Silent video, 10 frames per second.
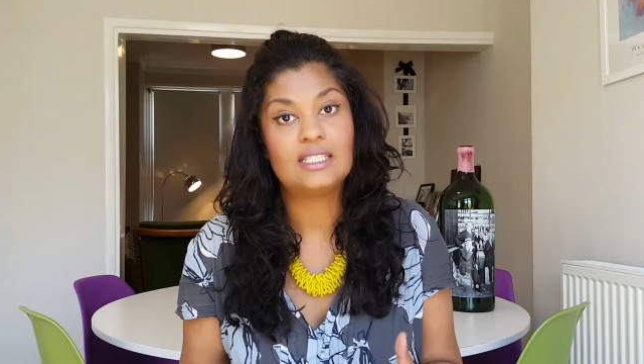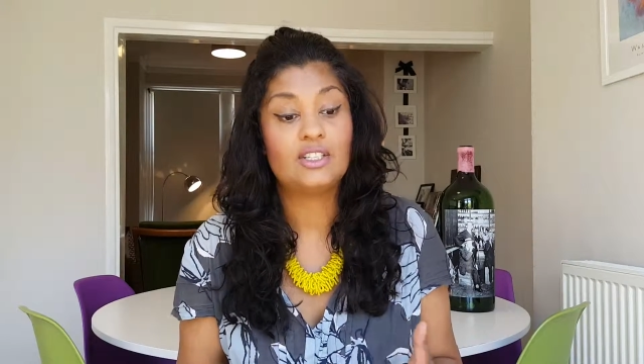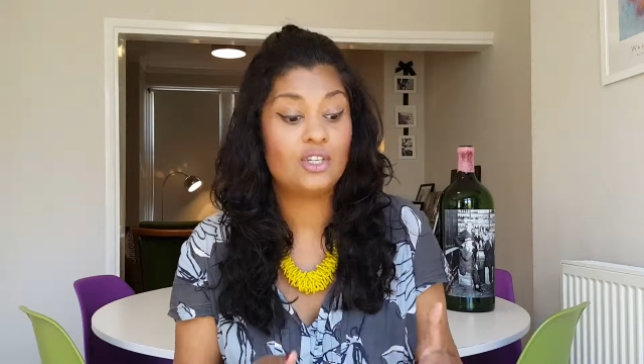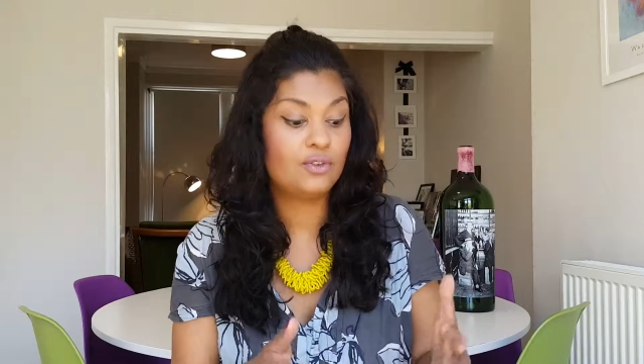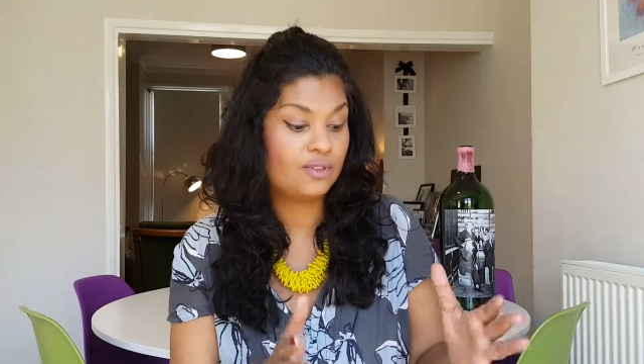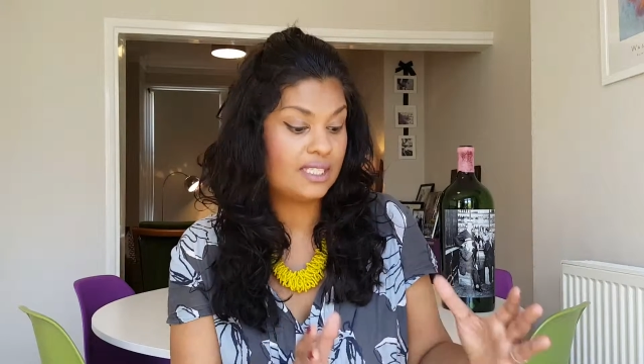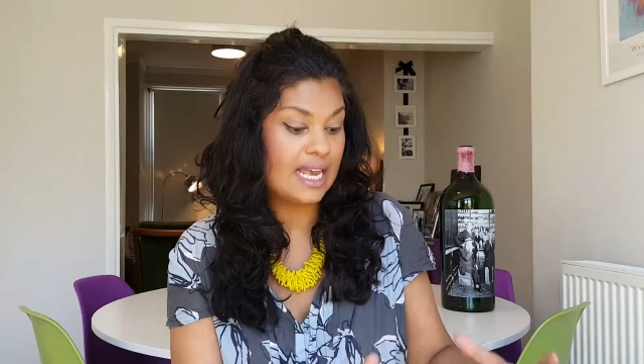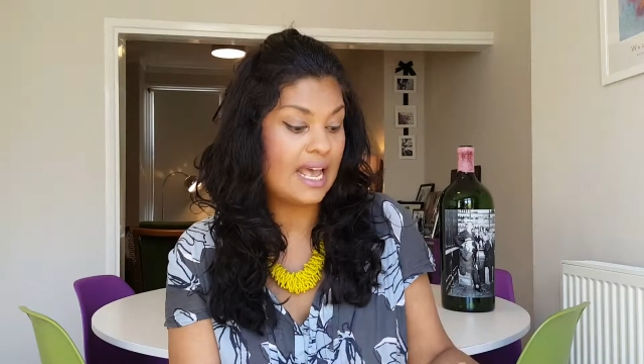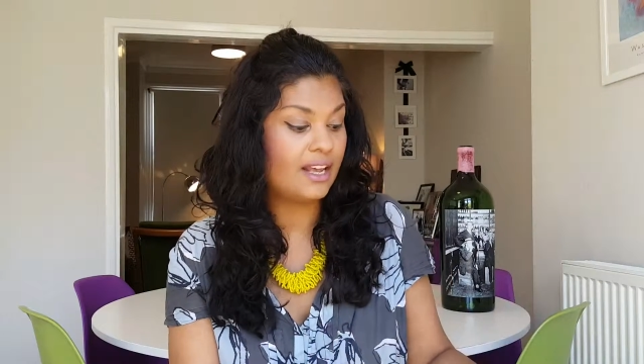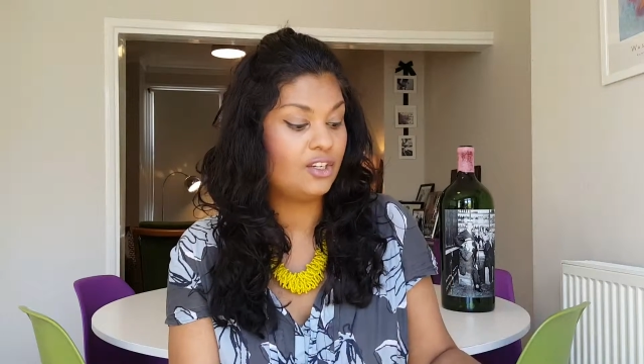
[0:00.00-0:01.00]
is that you've
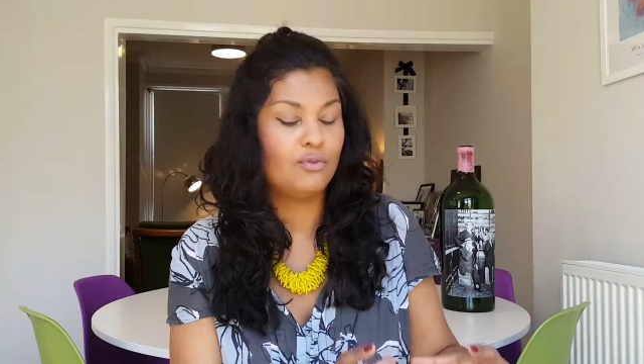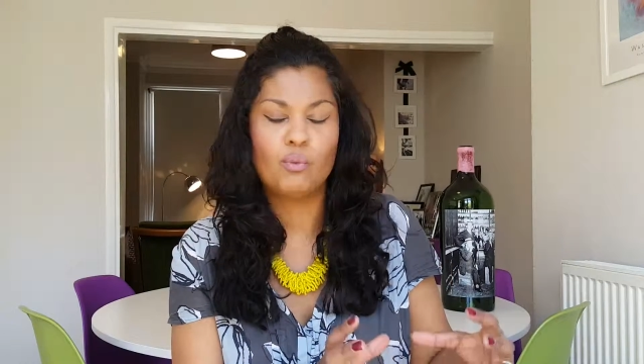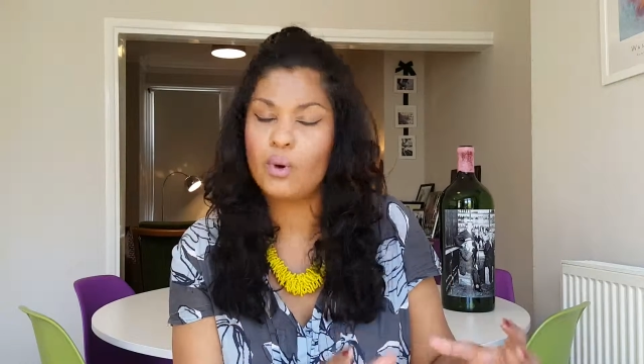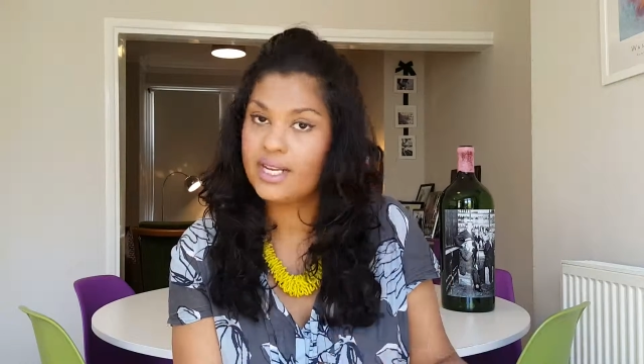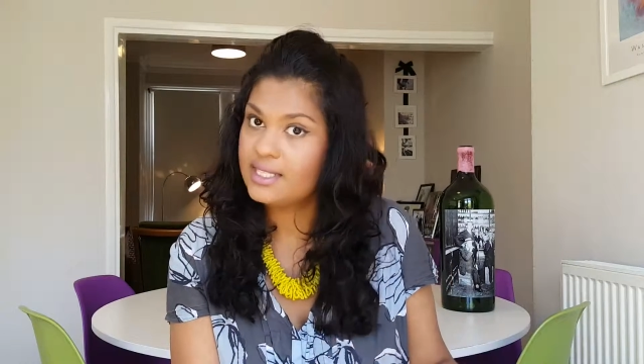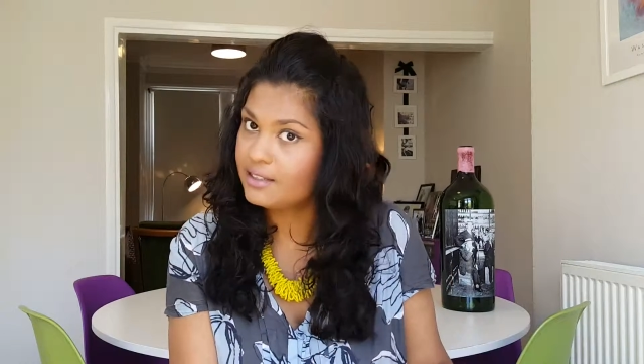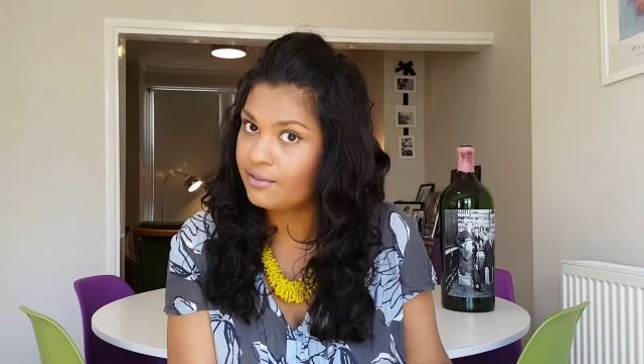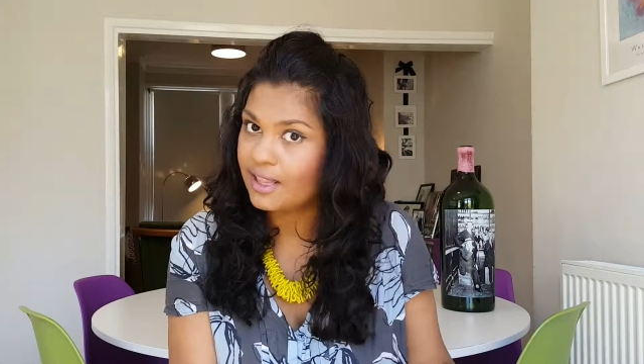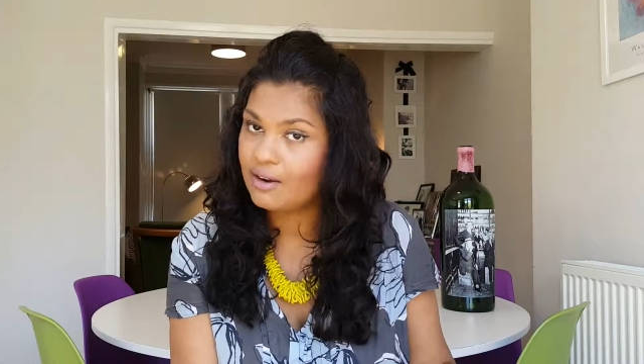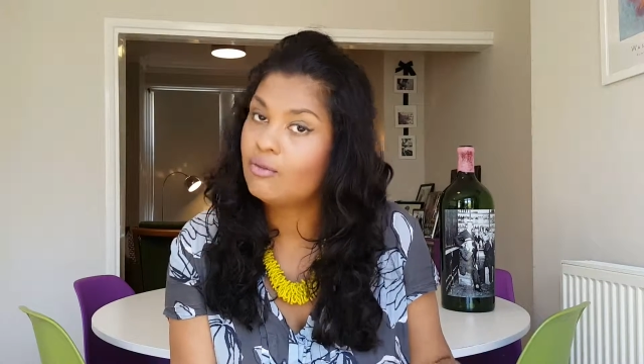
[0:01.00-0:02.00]
sat and you've
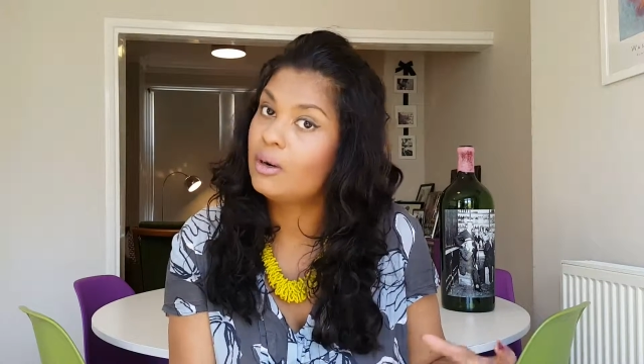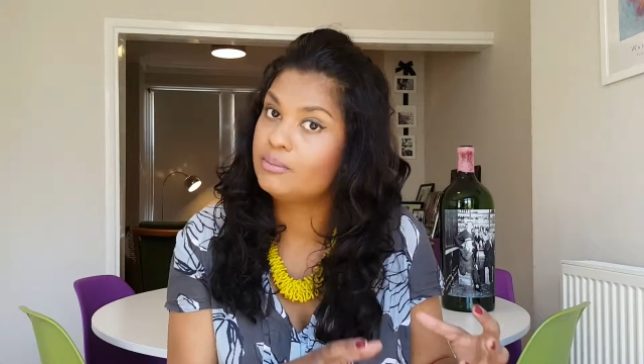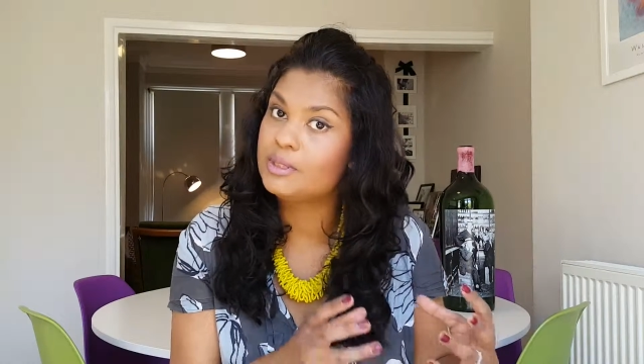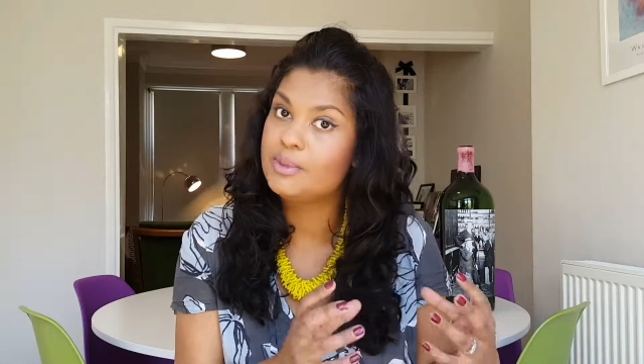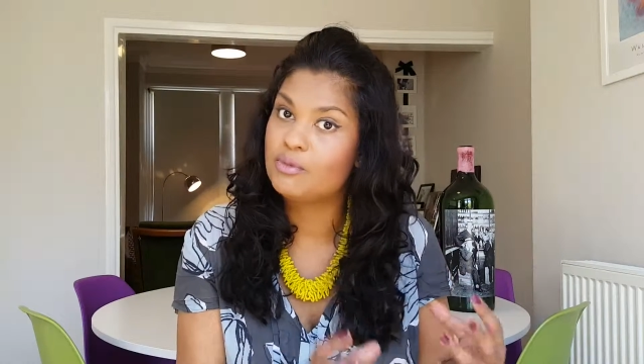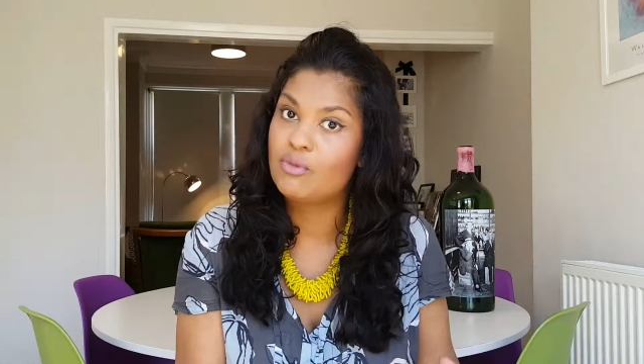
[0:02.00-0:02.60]
waited for that rum to be